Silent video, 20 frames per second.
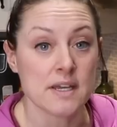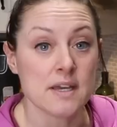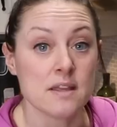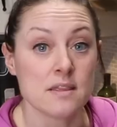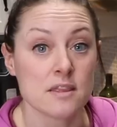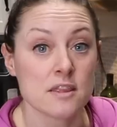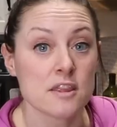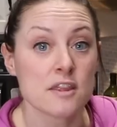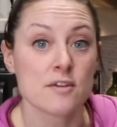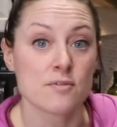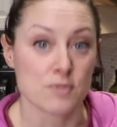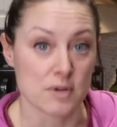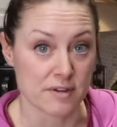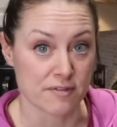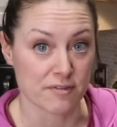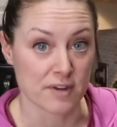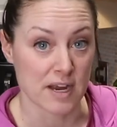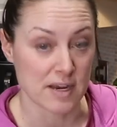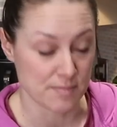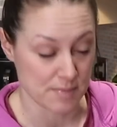in the
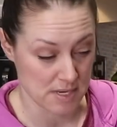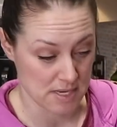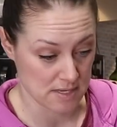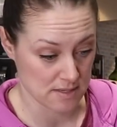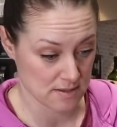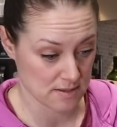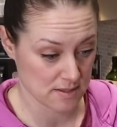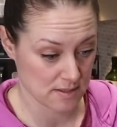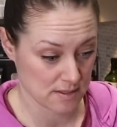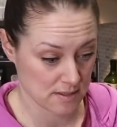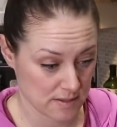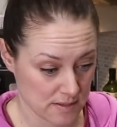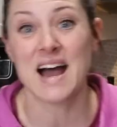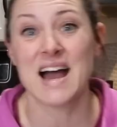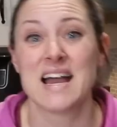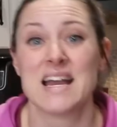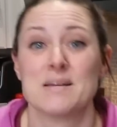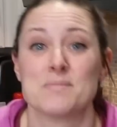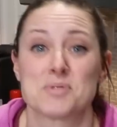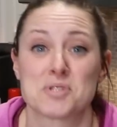refried beans.
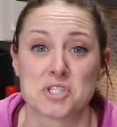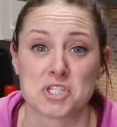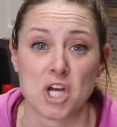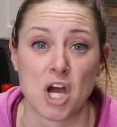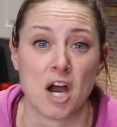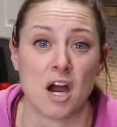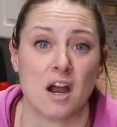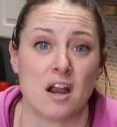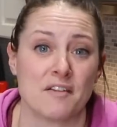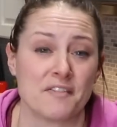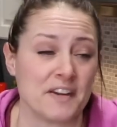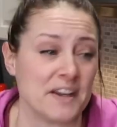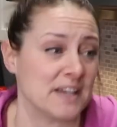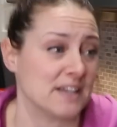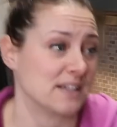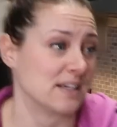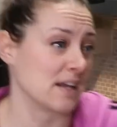I'm starving!